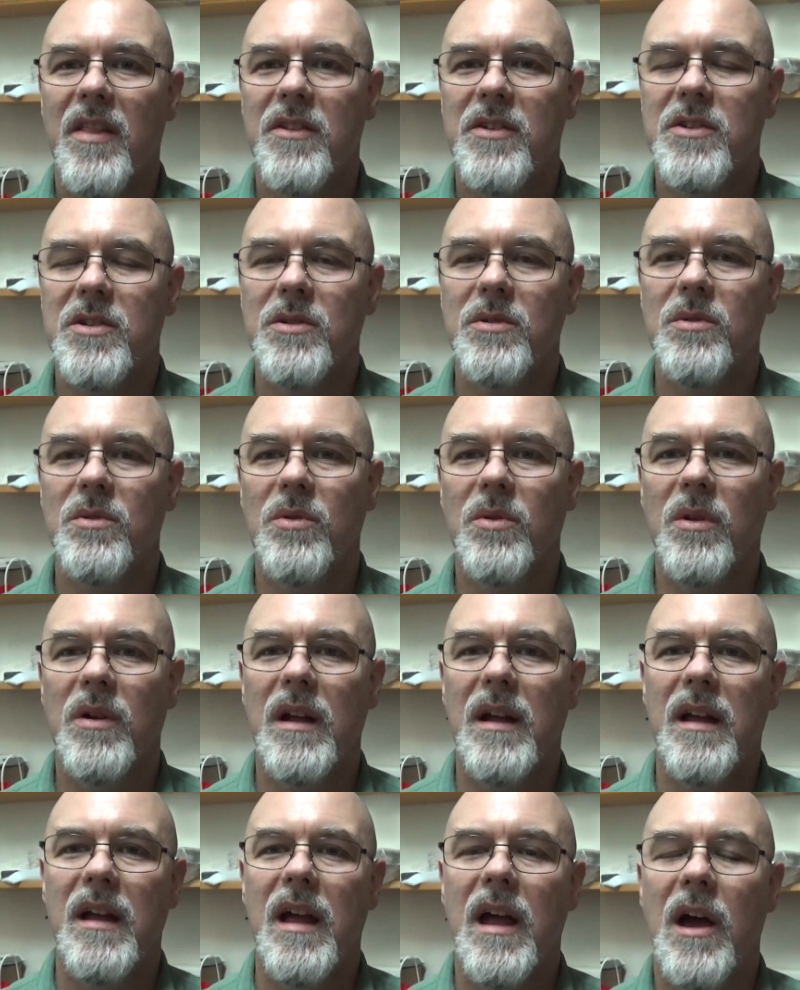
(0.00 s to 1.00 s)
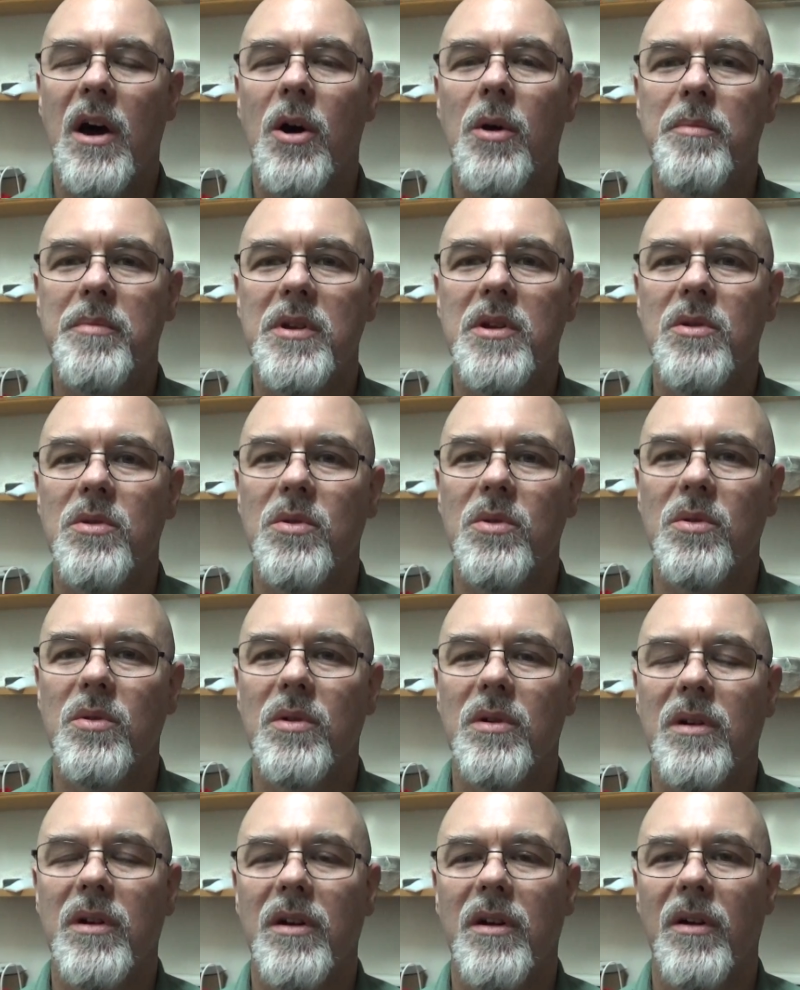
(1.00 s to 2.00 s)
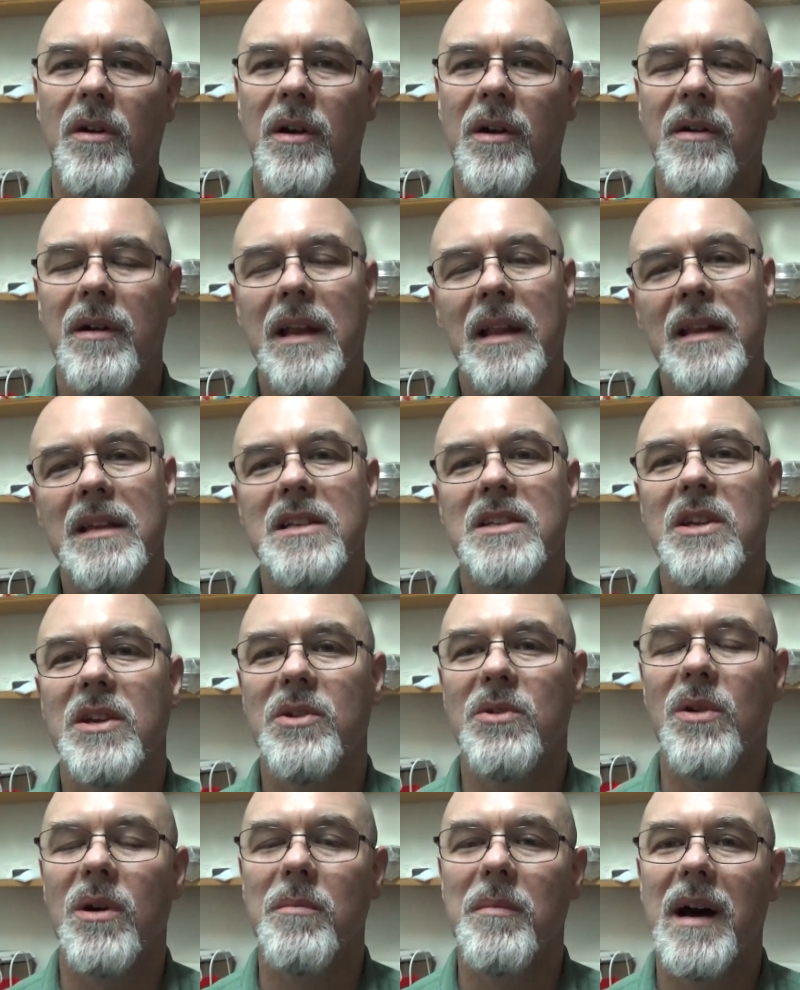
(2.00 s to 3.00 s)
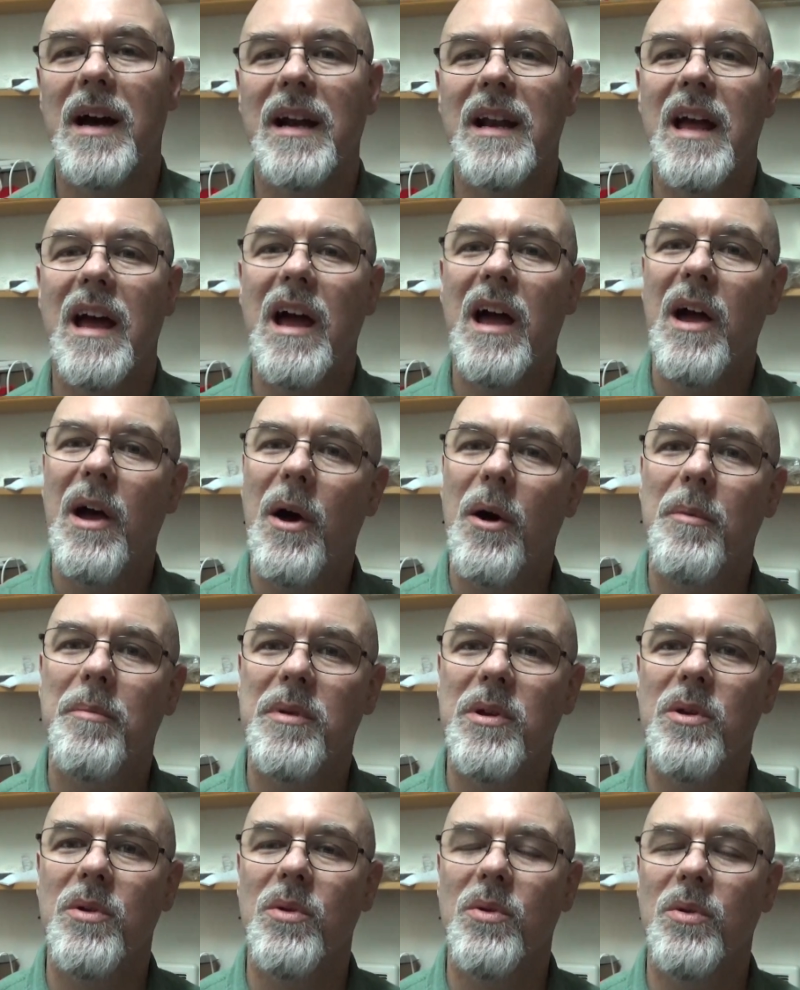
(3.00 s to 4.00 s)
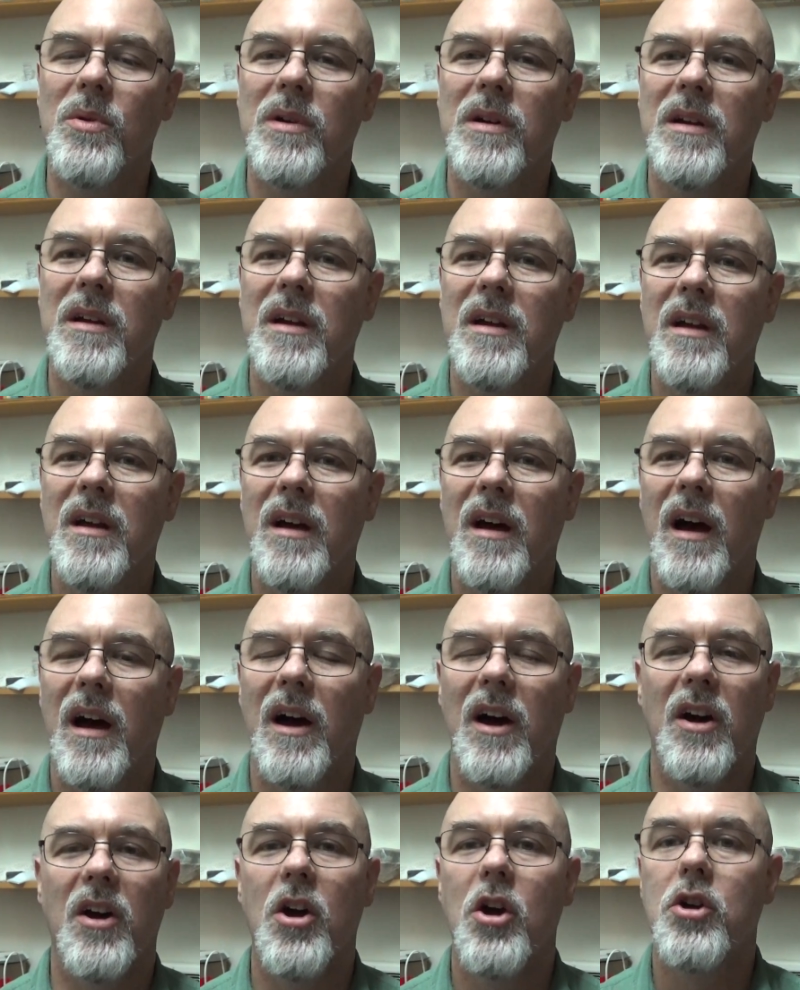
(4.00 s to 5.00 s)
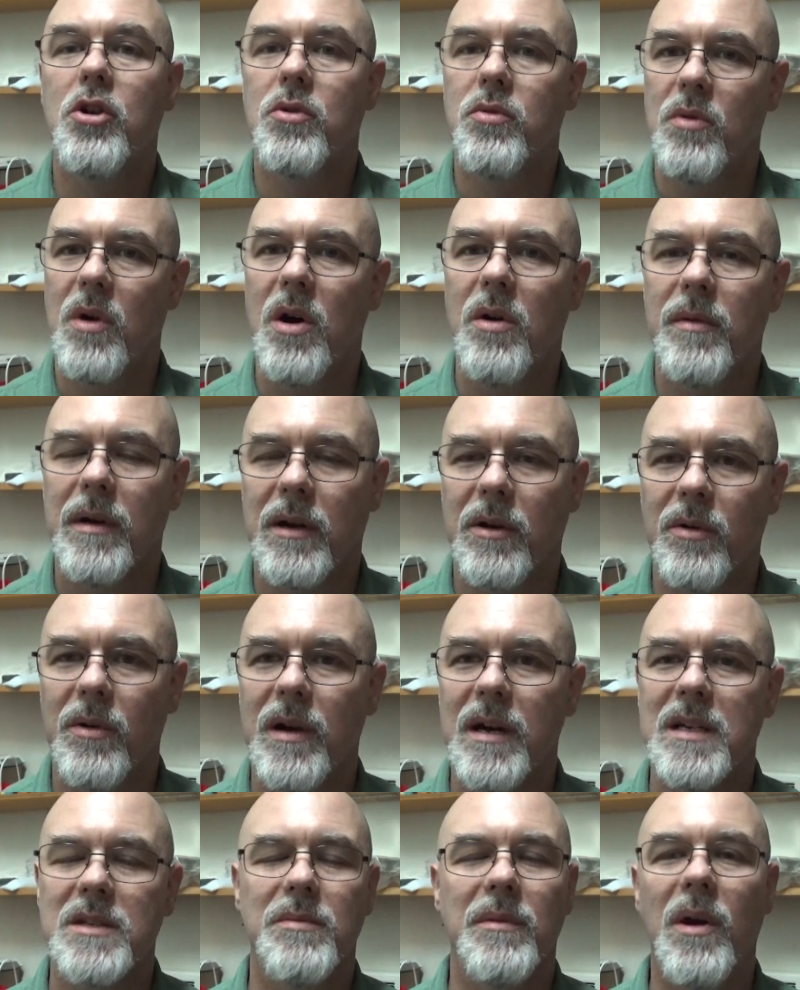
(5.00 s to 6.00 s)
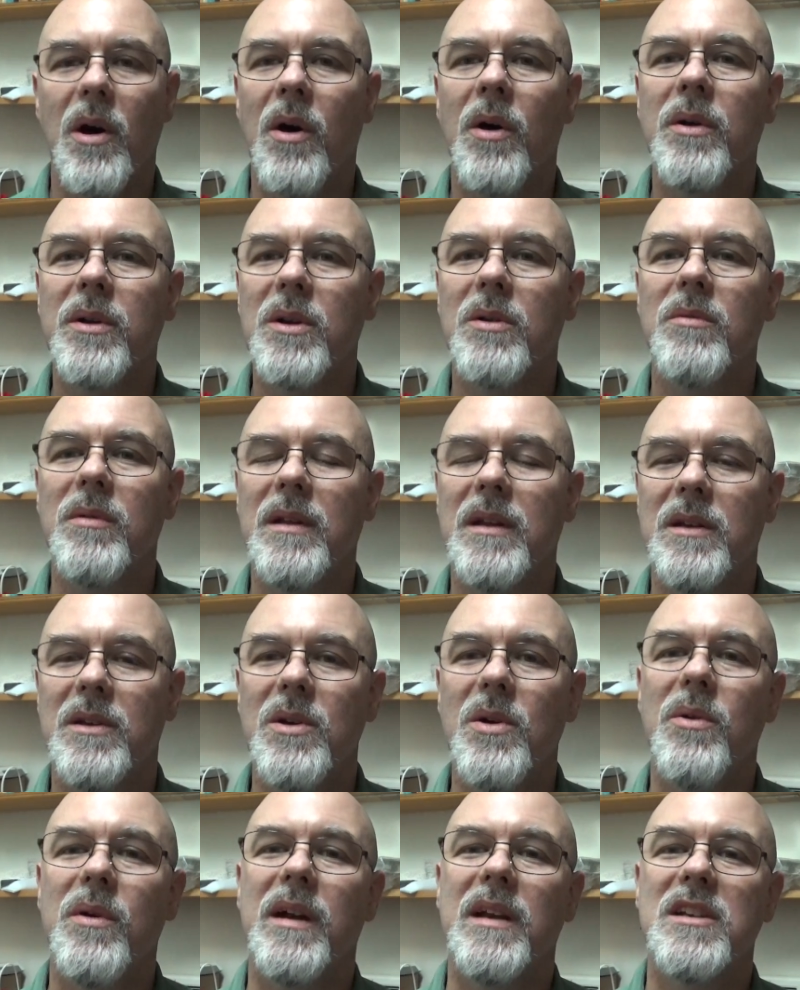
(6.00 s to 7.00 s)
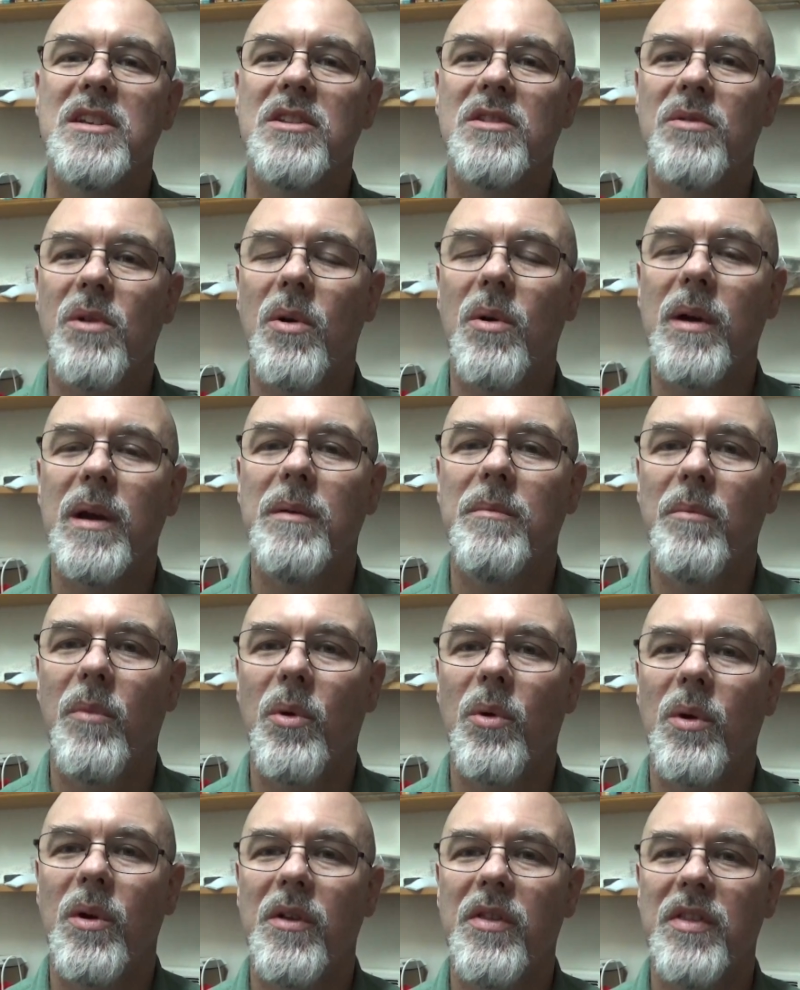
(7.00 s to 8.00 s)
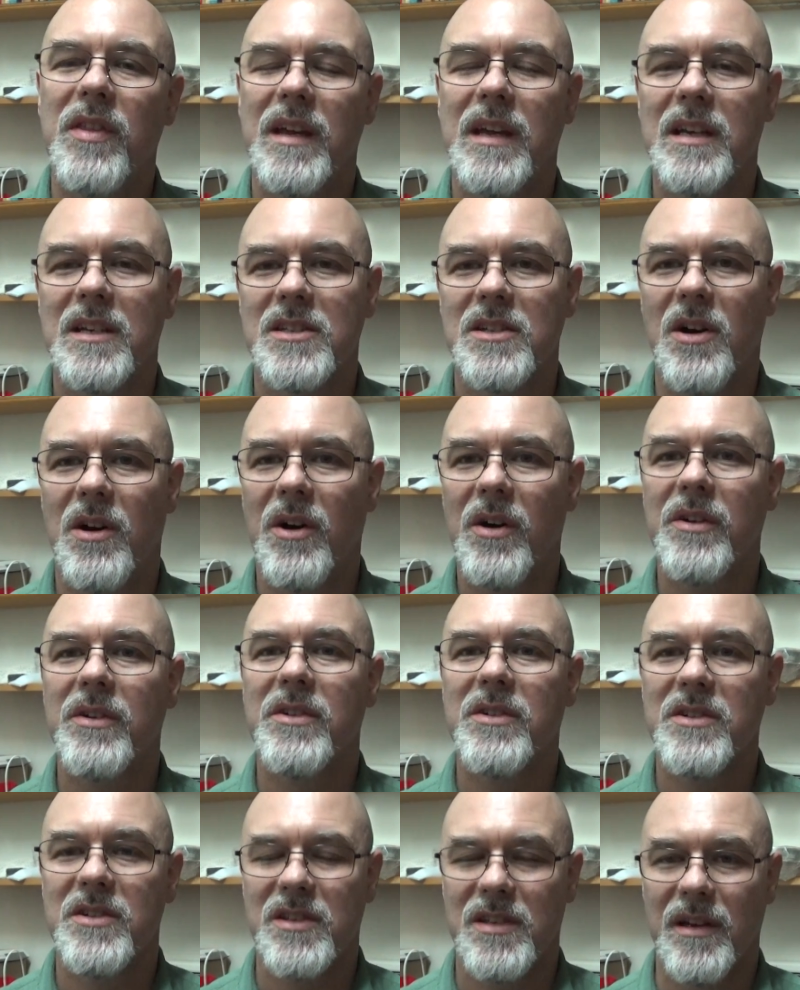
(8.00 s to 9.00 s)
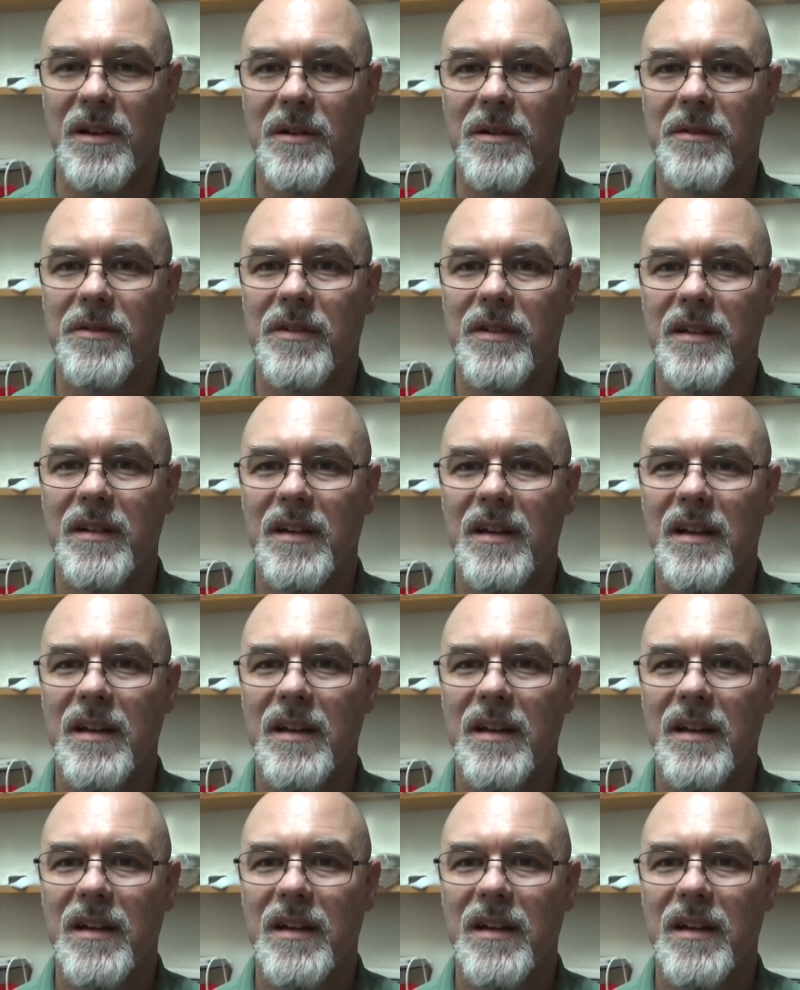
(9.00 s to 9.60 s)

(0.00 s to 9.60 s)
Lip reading: to help you, or at least in your mind, help you grow in Christ, when all you're really doing is throwing more things on yourself.